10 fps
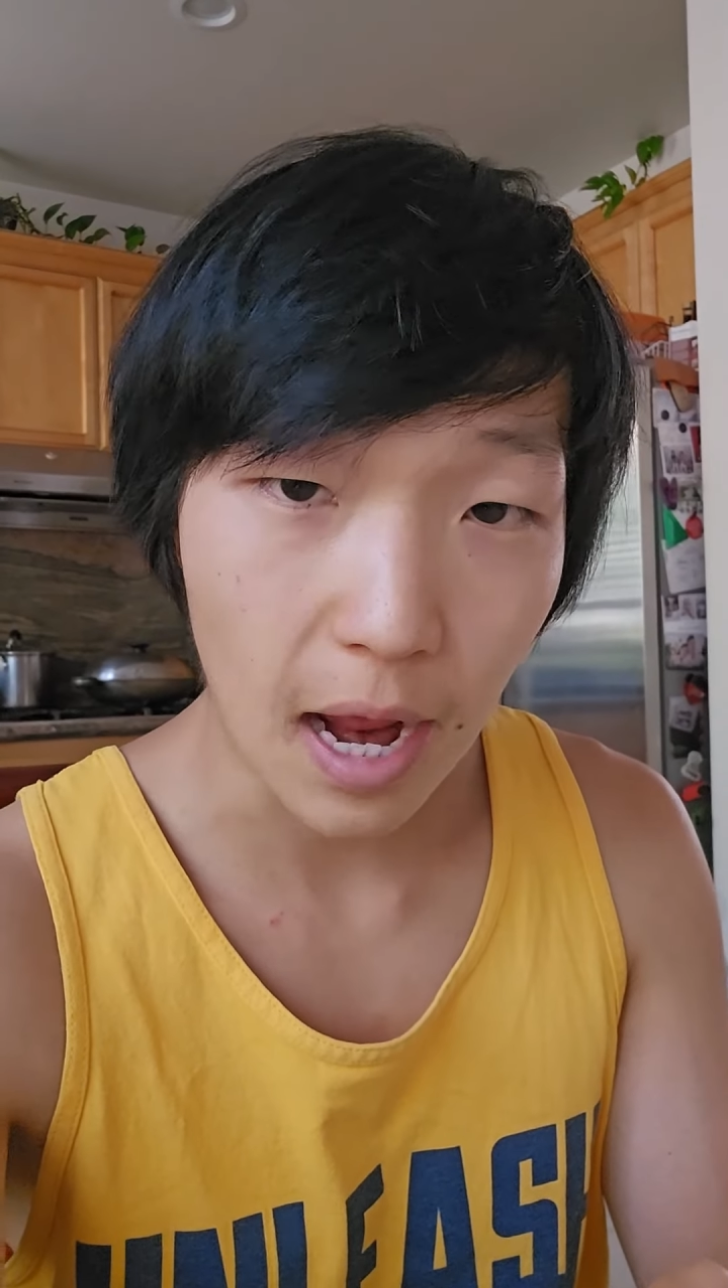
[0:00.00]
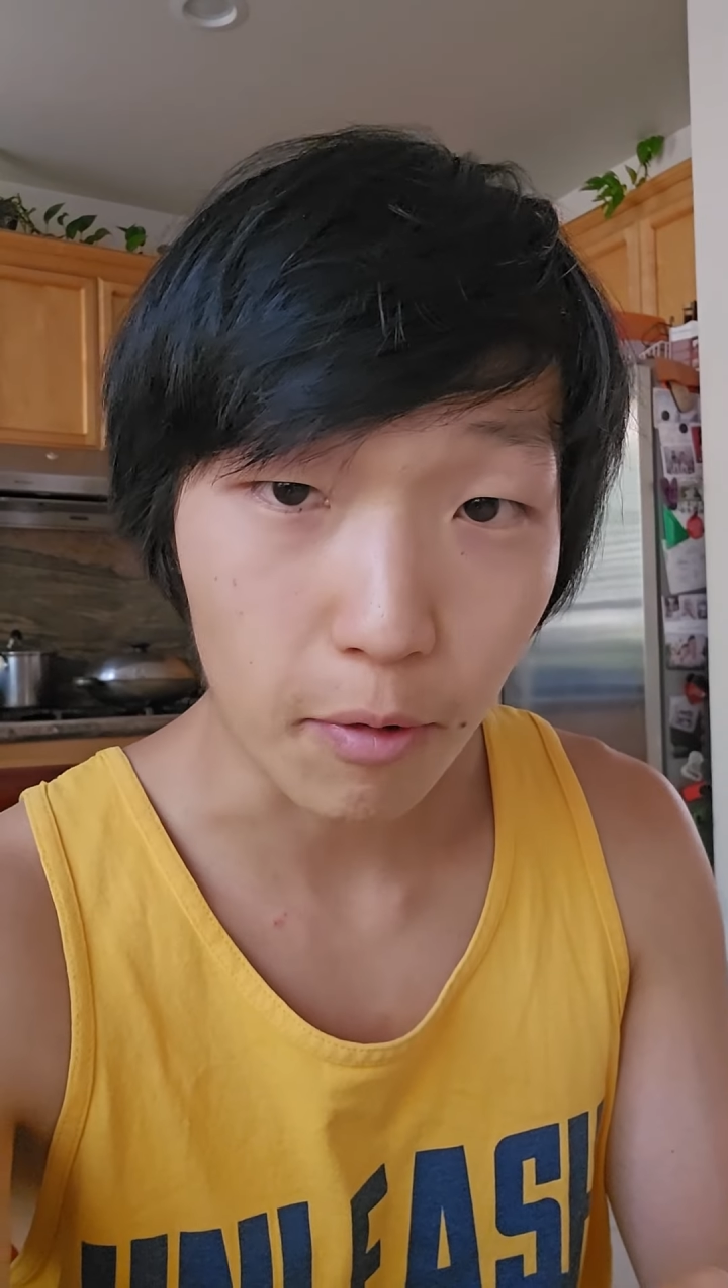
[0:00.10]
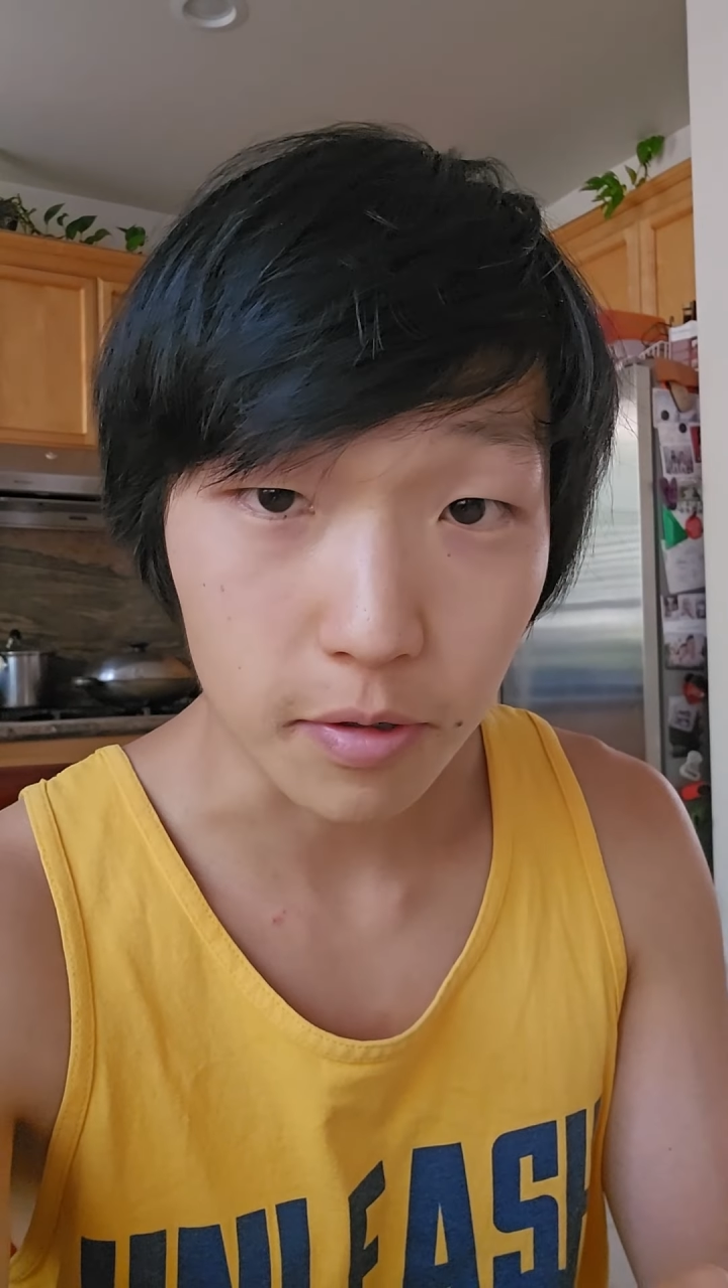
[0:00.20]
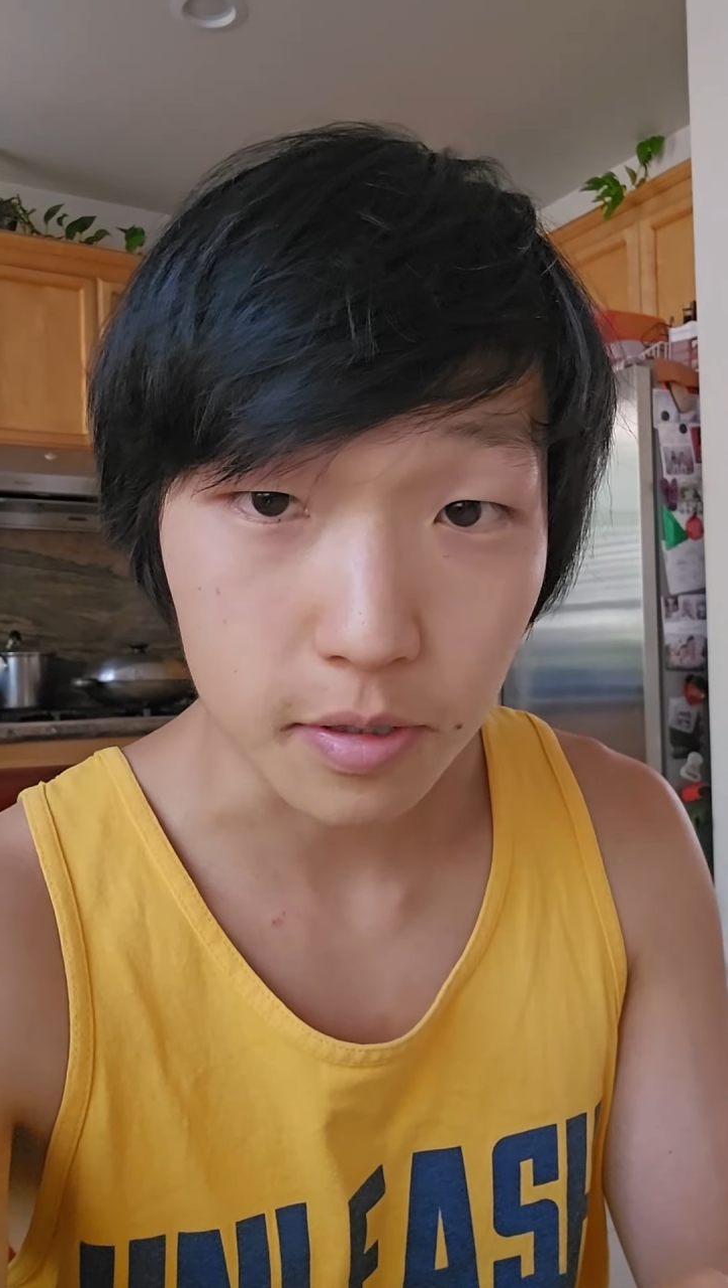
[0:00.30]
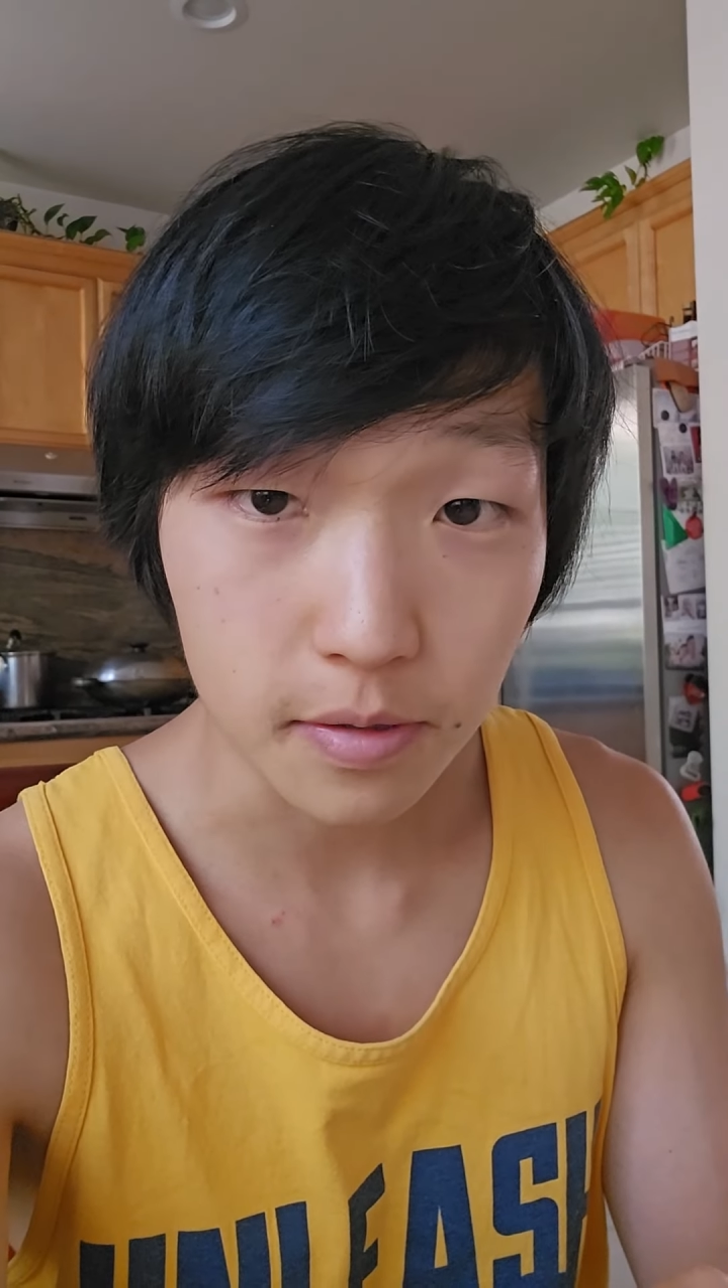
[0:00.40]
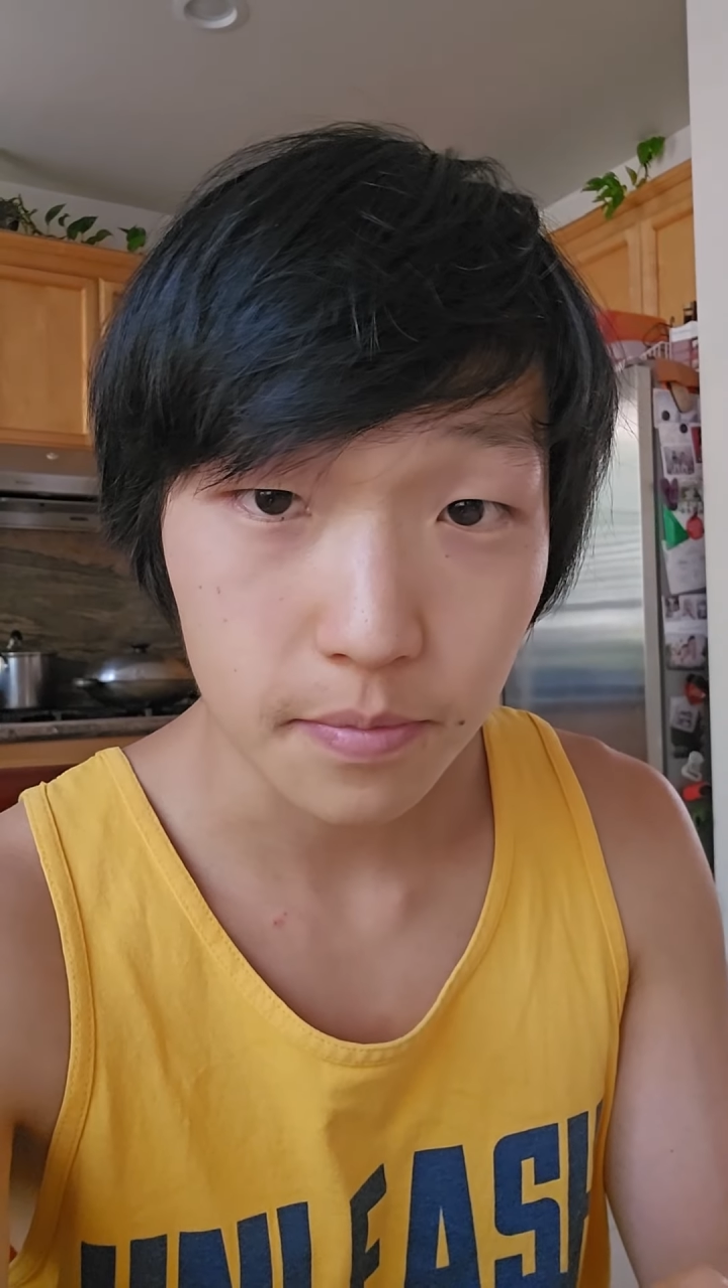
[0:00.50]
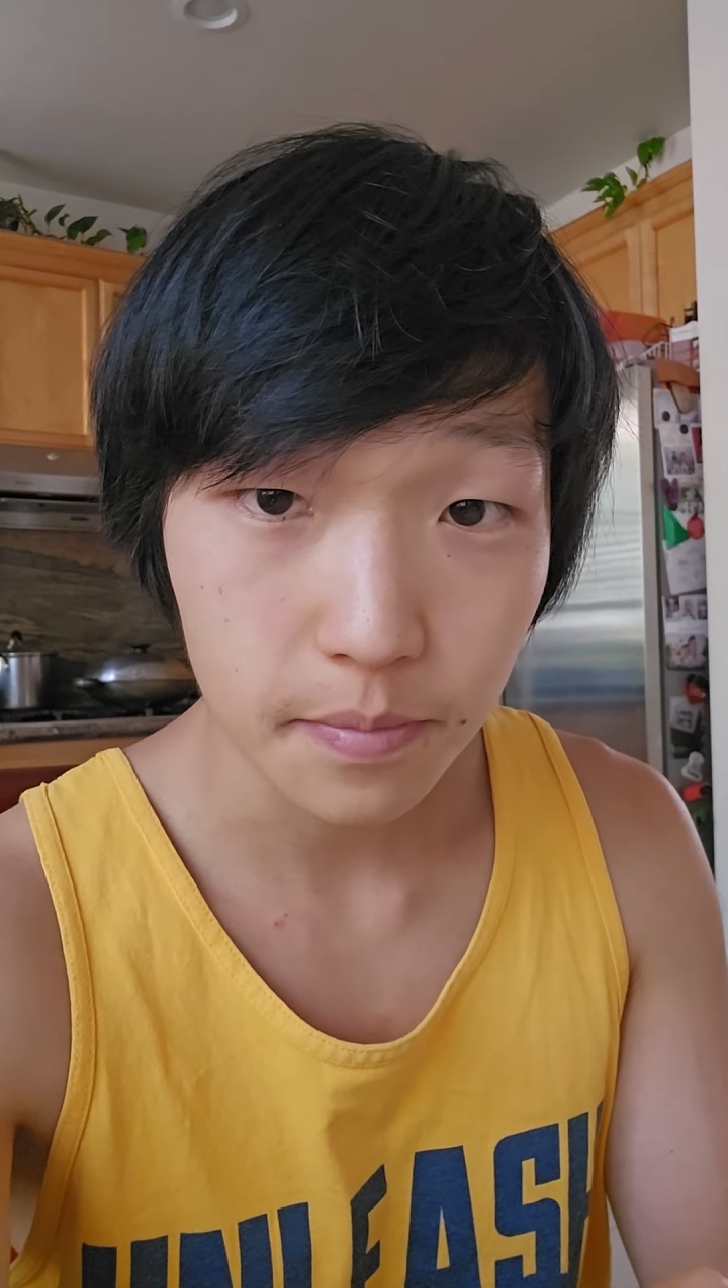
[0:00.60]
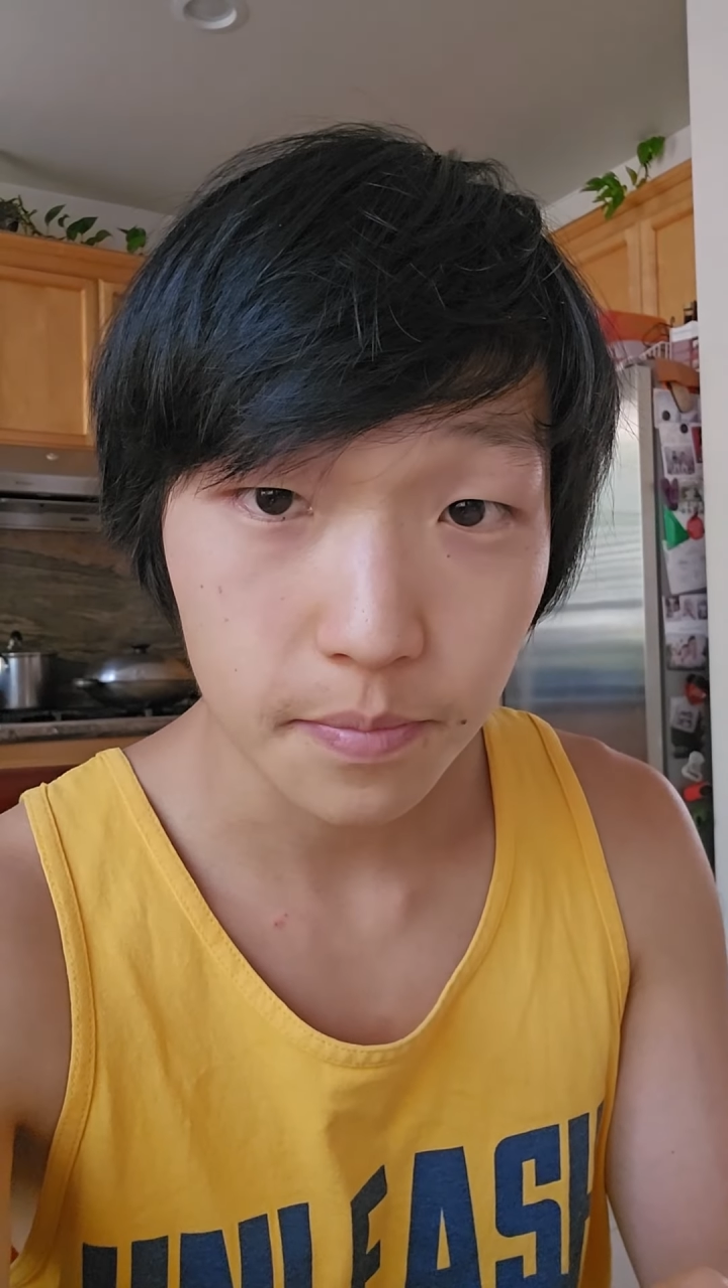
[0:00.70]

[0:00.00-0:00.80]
hours?